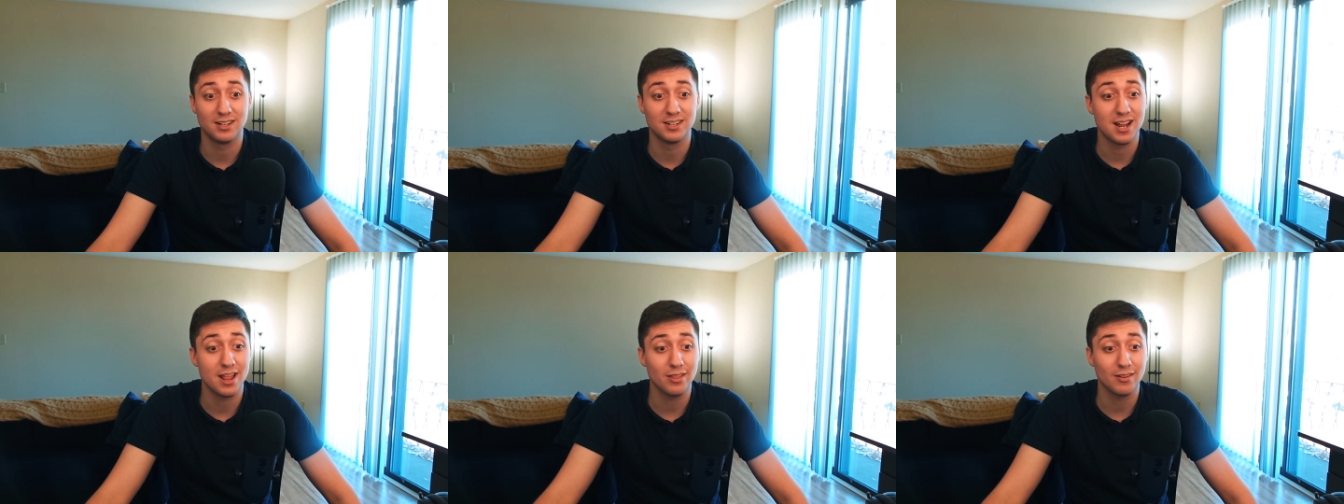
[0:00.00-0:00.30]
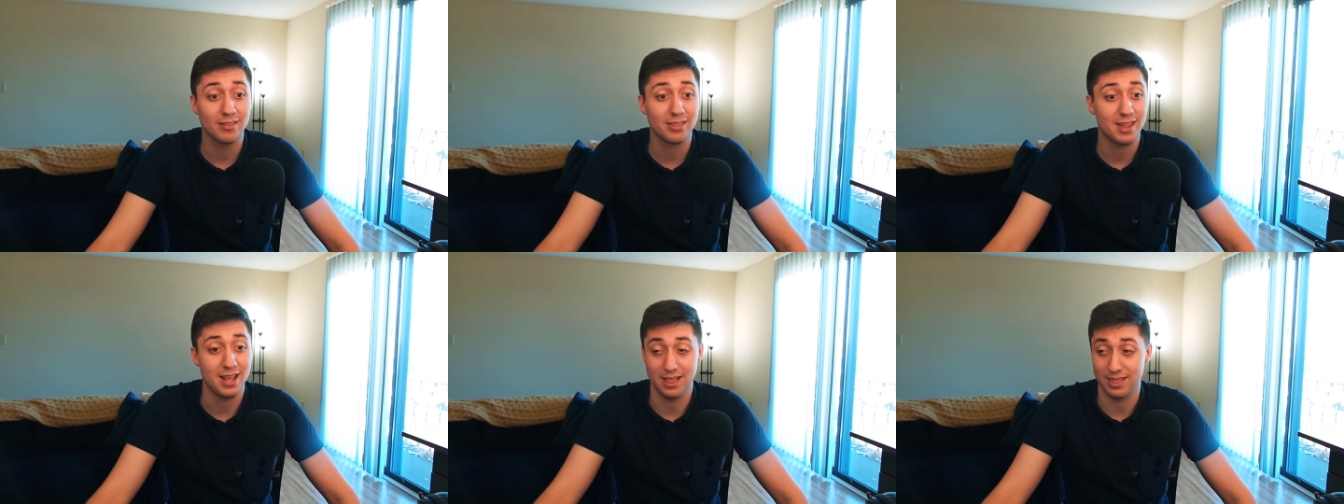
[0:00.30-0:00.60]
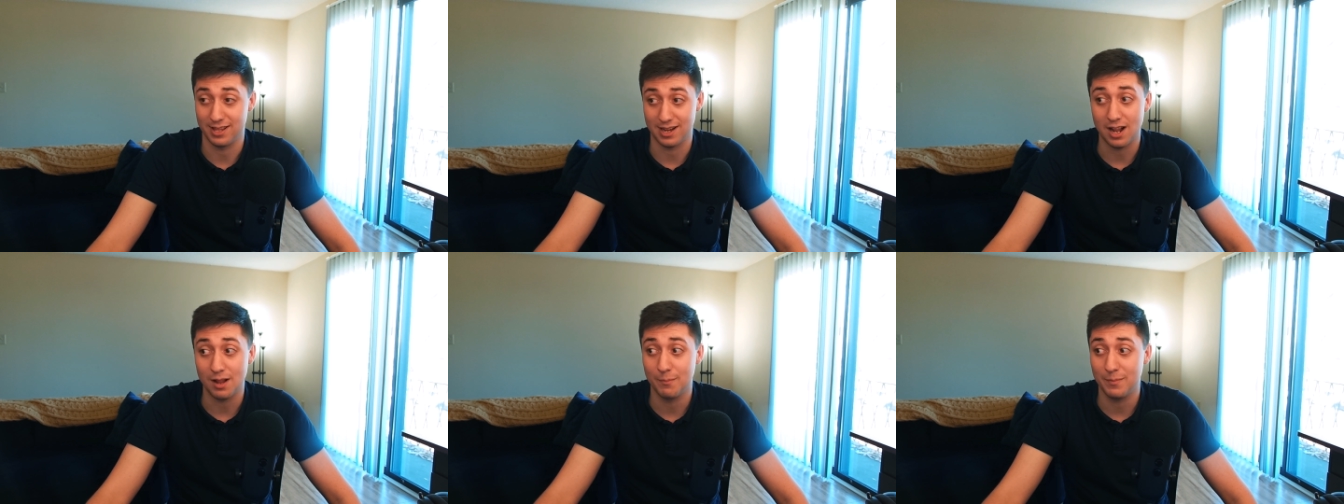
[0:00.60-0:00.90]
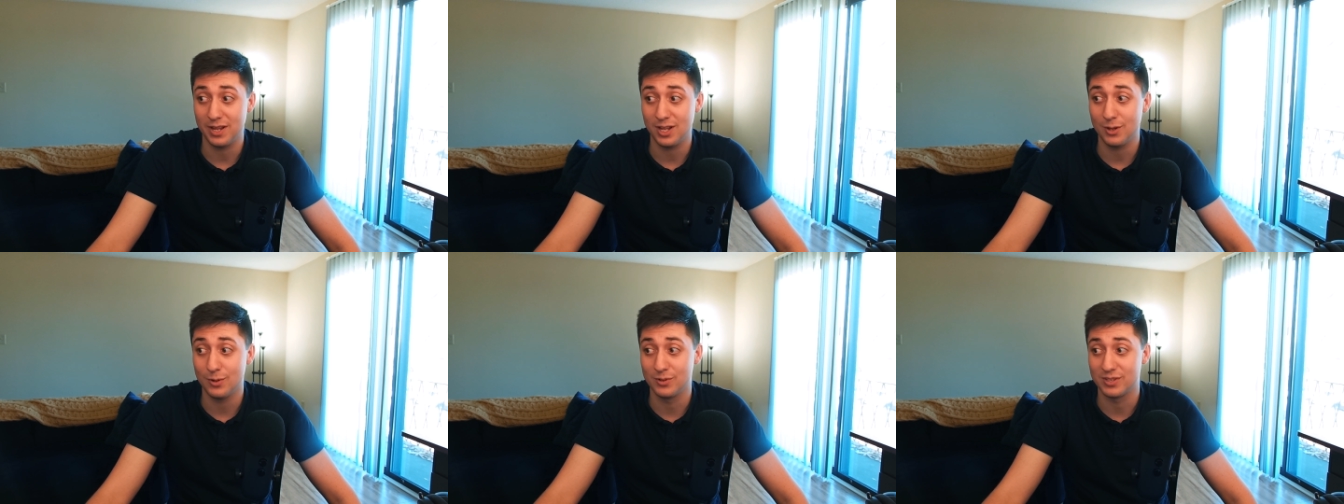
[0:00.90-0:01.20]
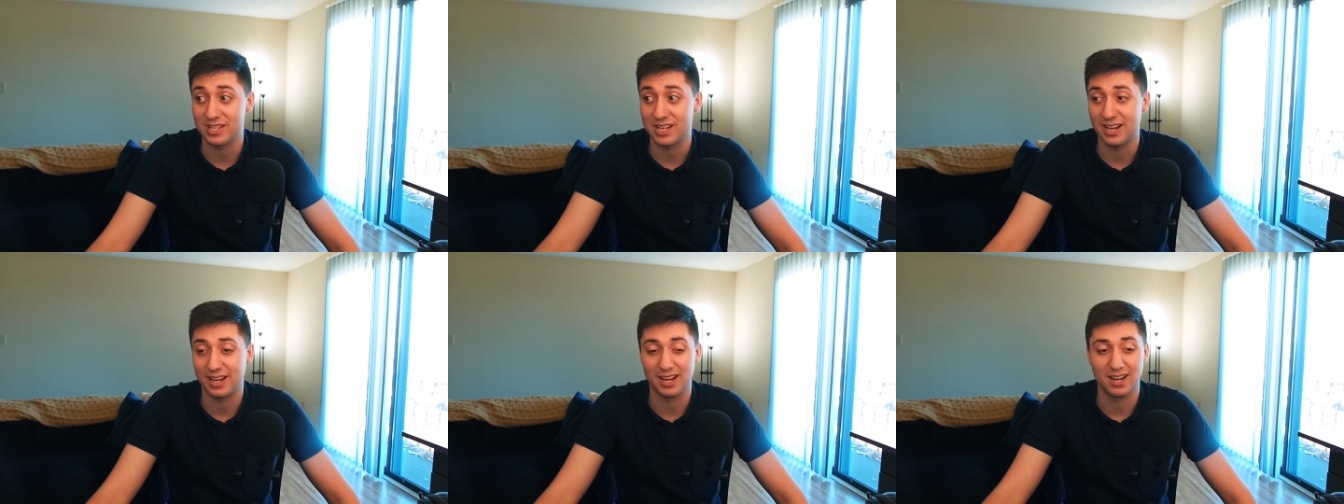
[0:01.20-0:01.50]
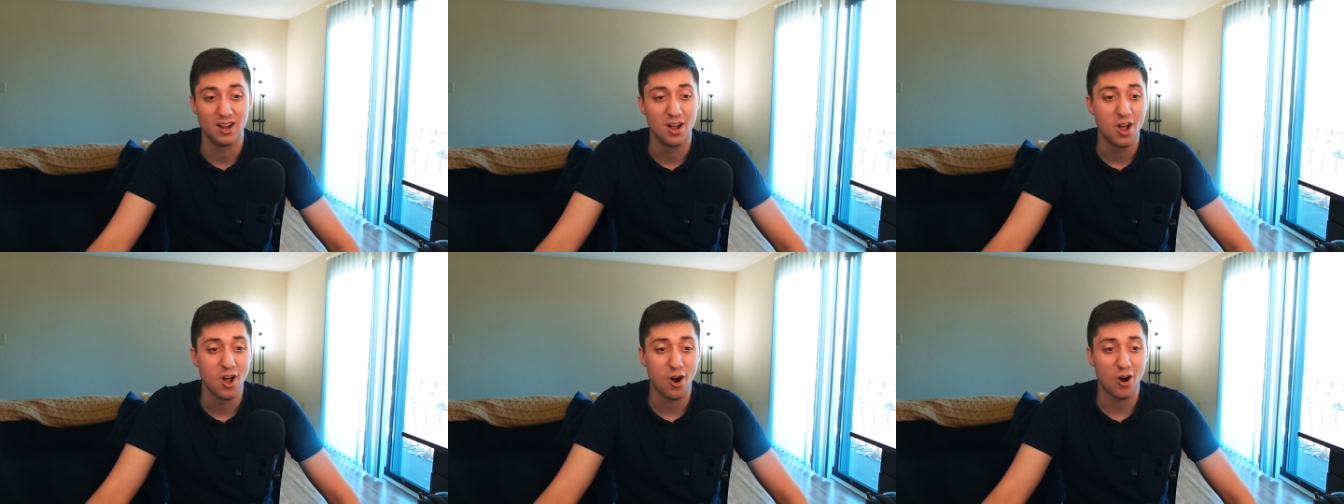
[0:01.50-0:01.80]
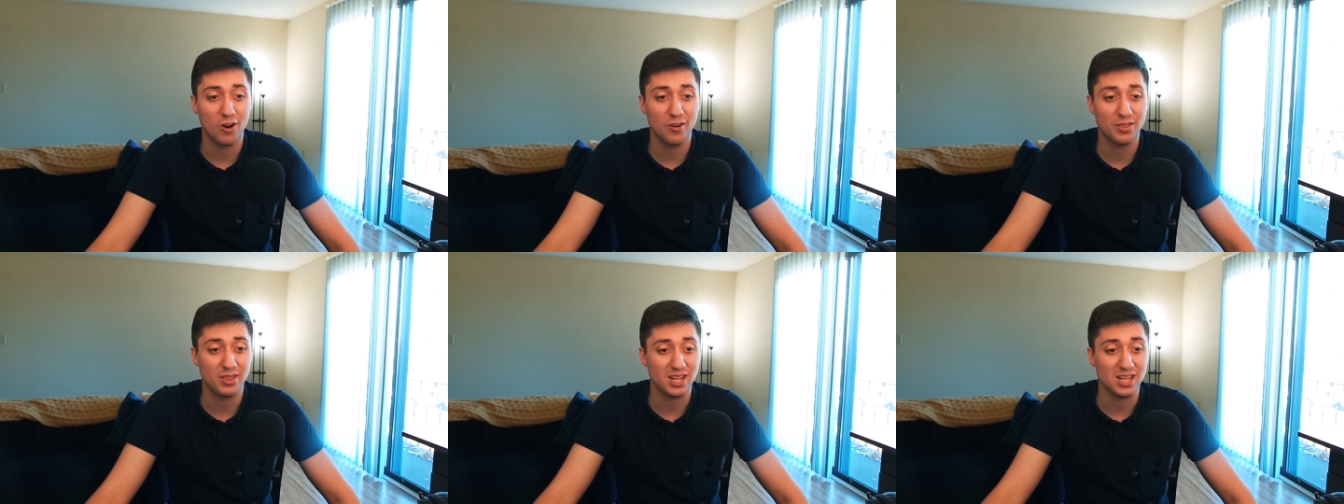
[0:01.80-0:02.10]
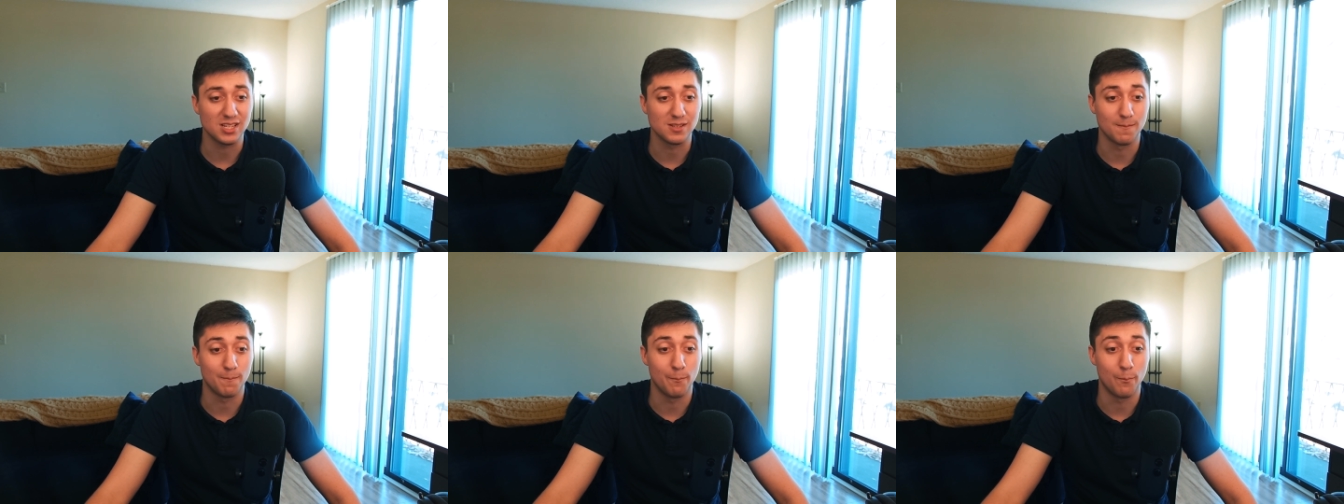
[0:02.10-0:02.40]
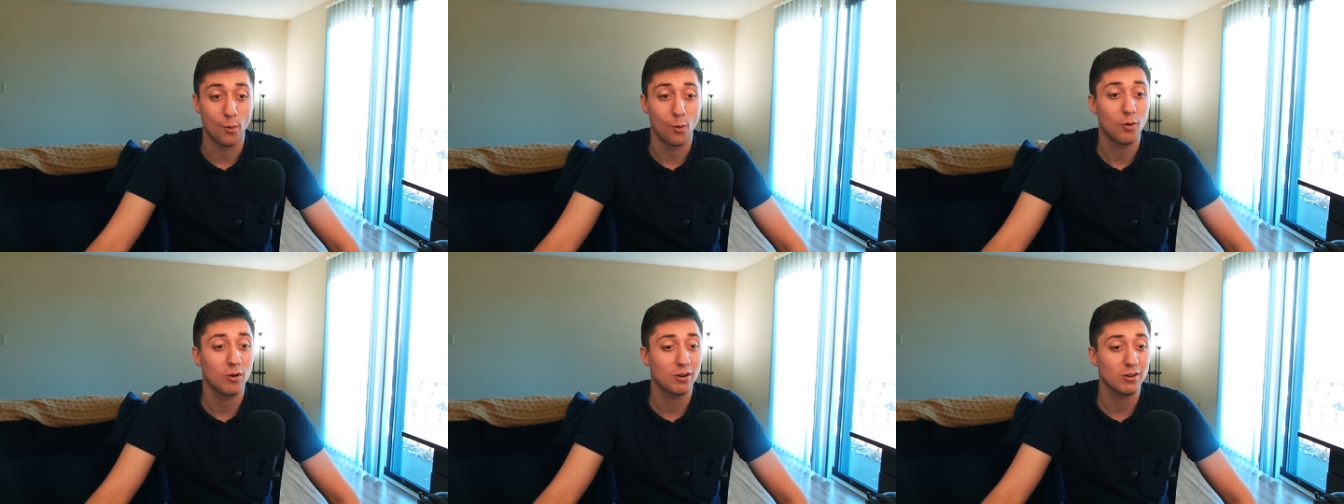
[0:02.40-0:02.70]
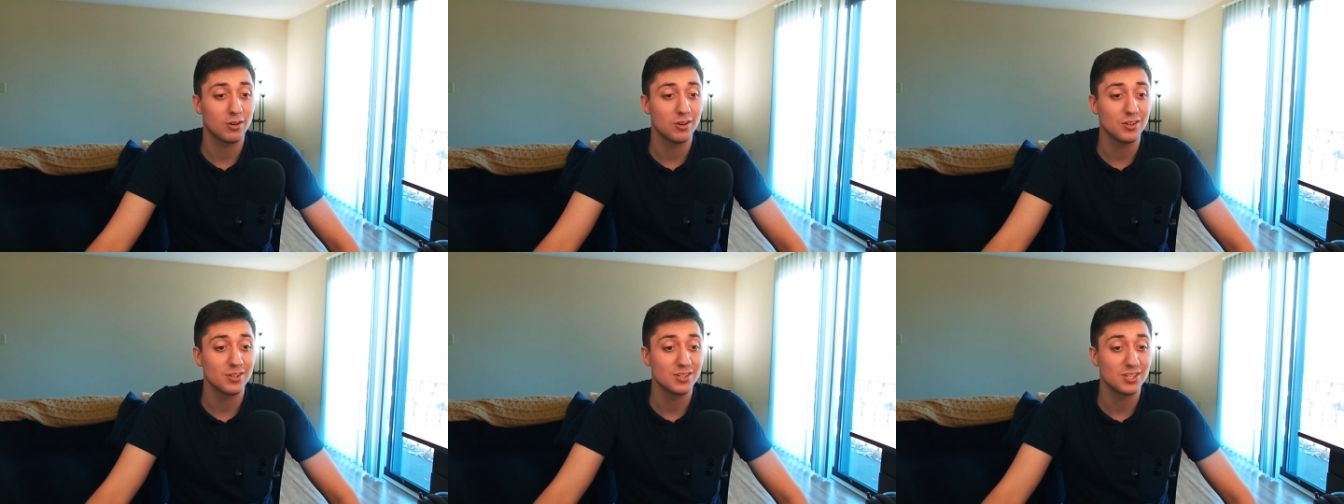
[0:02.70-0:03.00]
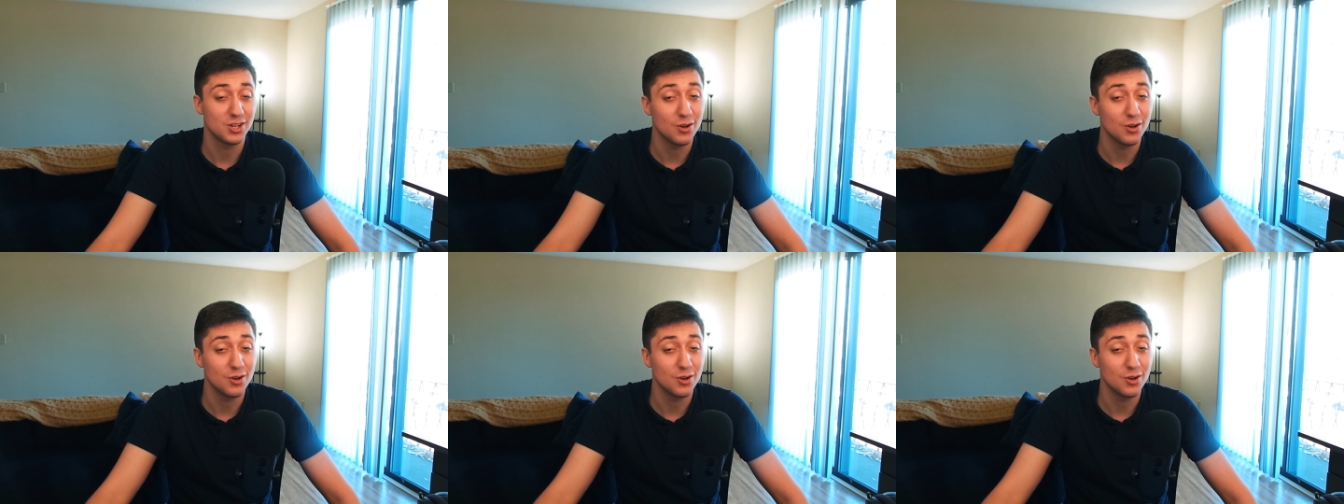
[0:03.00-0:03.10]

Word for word: another thing that I'll be using are these borders.